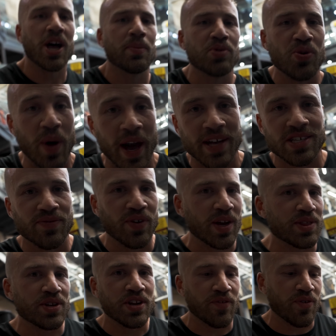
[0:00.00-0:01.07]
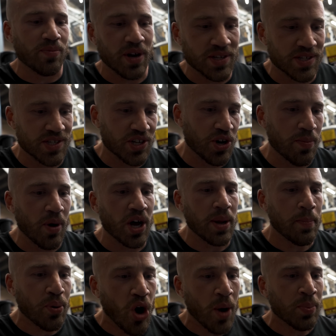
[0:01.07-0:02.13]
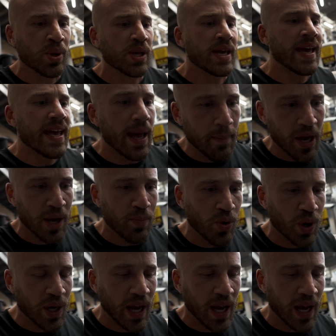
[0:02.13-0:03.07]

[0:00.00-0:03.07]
help you activate the different muscles in your body properly and make more